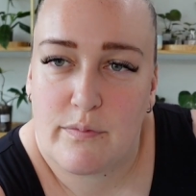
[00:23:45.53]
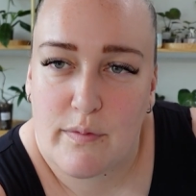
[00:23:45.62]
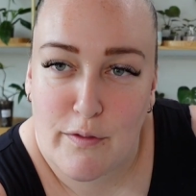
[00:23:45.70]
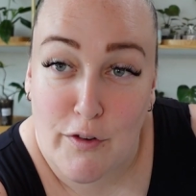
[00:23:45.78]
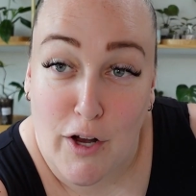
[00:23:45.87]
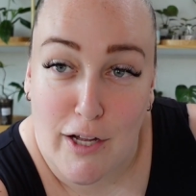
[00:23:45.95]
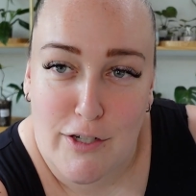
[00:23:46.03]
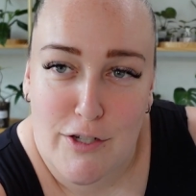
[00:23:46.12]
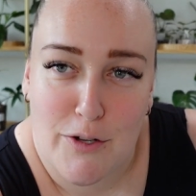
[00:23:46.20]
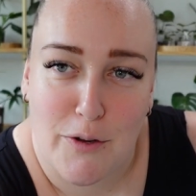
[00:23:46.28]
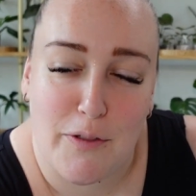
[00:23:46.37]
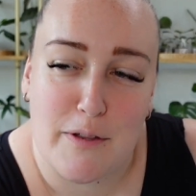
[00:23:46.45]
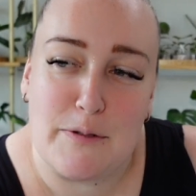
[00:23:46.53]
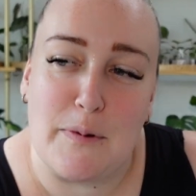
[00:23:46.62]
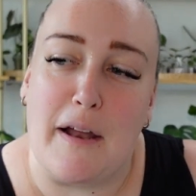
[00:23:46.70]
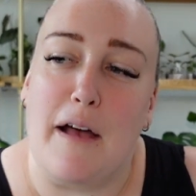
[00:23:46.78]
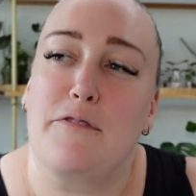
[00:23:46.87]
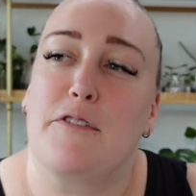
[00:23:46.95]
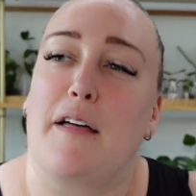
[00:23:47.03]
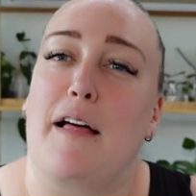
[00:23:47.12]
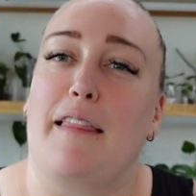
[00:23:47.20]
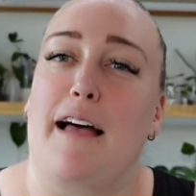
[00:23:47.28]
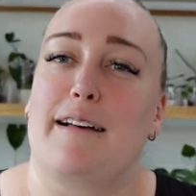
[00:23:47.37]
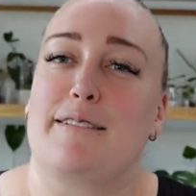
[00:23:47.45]
Forgot to show you this one after that
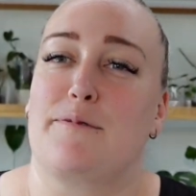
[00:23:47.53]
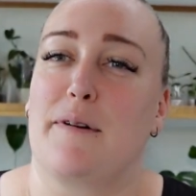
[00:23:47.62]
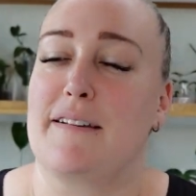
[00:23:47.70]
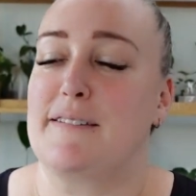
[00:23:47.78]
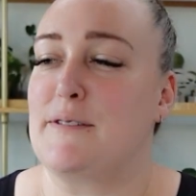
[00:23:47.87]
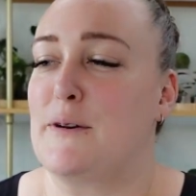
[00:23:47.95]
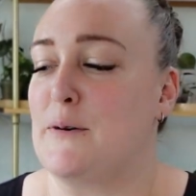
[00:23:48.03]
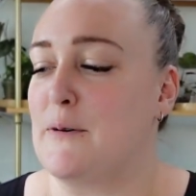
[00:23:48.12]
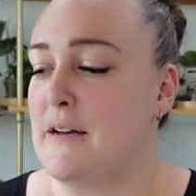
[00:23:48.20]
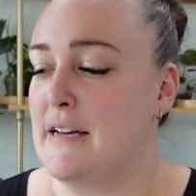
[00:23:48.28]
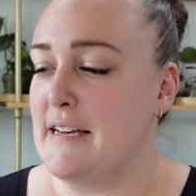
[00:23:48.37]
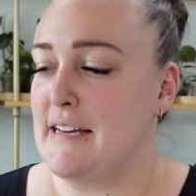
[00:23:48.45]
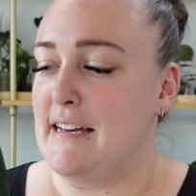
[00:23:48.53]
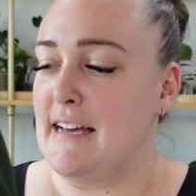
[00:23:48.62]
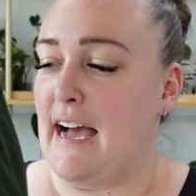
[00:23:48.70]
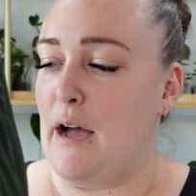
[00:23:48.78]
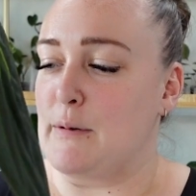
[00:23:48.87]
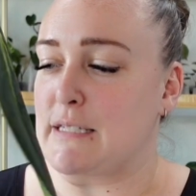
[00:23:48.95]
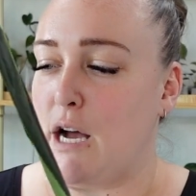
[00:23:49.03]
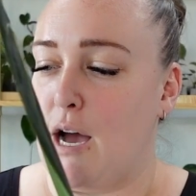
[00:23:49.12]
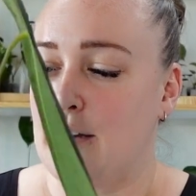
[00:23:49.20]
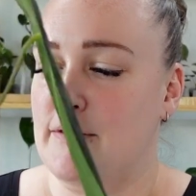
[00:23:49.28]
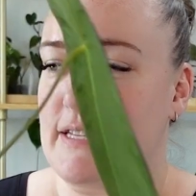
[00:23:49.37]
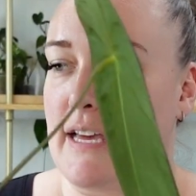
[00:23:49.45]
last one. So I was
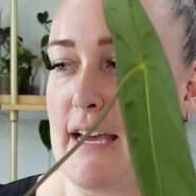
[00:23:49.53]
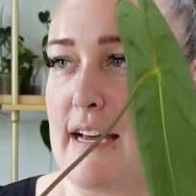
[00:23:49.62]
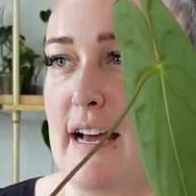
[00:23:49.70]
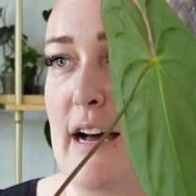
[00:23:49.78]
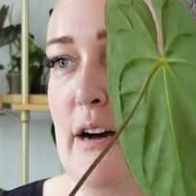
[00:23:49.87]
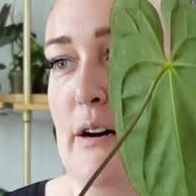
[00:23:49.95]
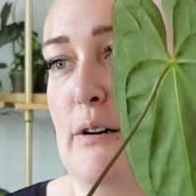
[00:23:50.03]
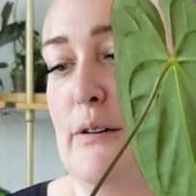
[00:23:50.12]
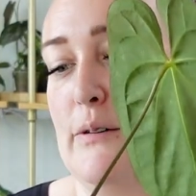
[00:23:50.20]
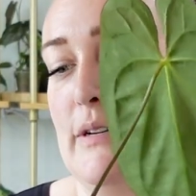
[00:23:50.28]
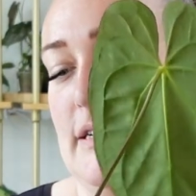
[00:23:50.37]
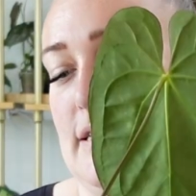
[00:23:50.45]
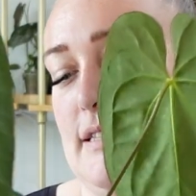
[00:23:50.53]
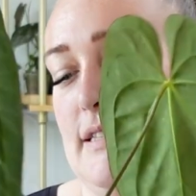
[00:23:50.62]
kind of saying how